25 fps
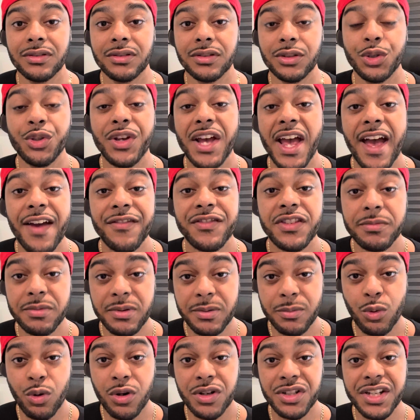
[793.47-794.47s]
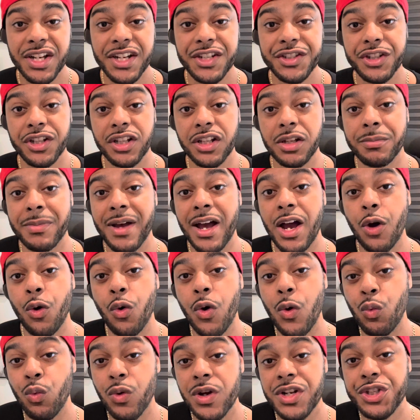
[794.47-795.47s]
you have to be more intentional
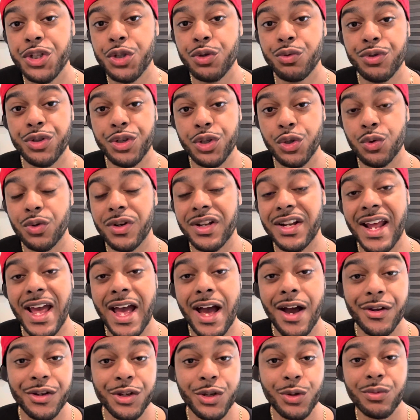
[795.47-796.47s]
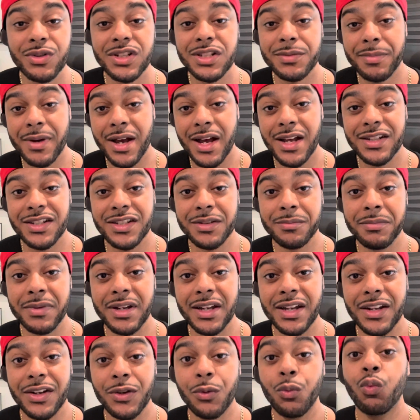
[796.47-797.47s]
about what you do and how you respond to
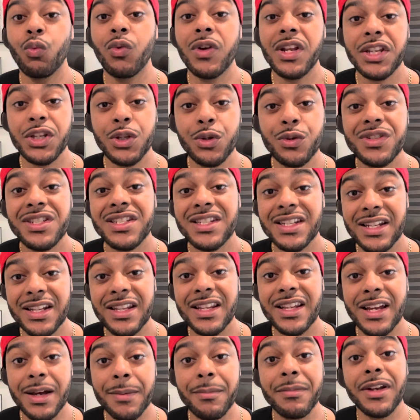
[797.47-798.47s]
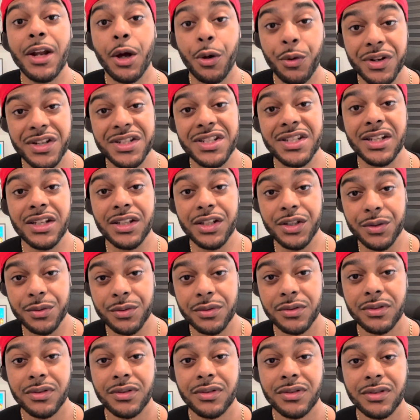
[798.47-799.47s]
men when you see them noticing you,
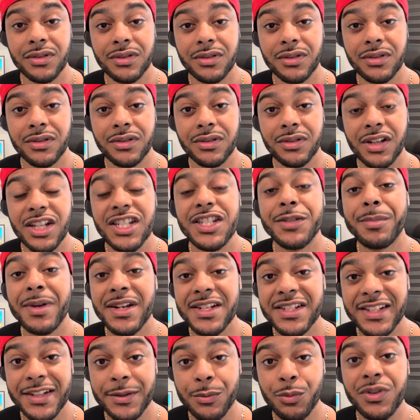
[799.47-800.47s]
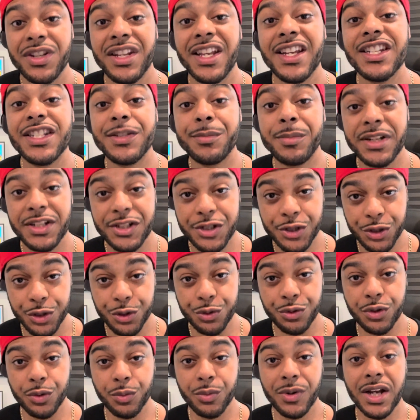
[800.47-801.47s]
especially when they speak to
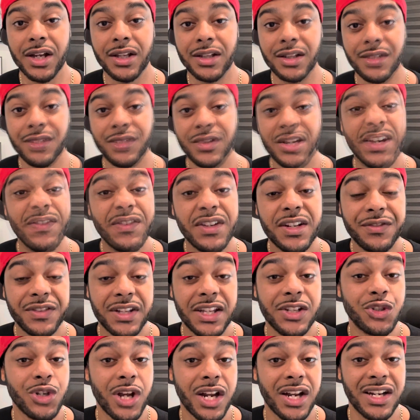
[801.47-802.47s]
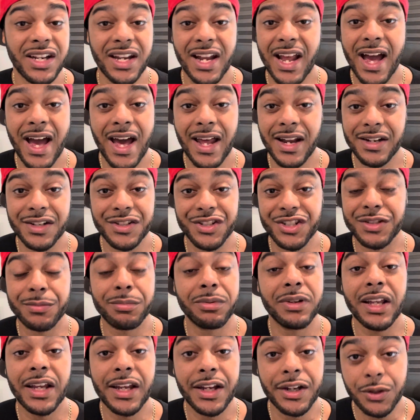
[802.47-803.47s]
you directly, even if they try to nod and just
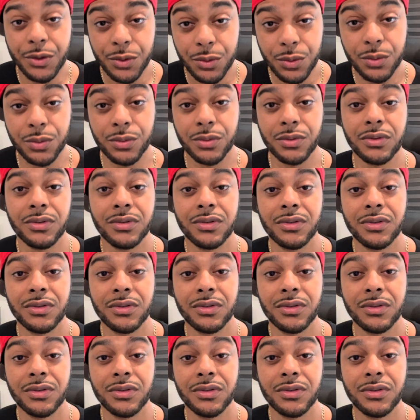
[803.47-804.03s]
play it cool.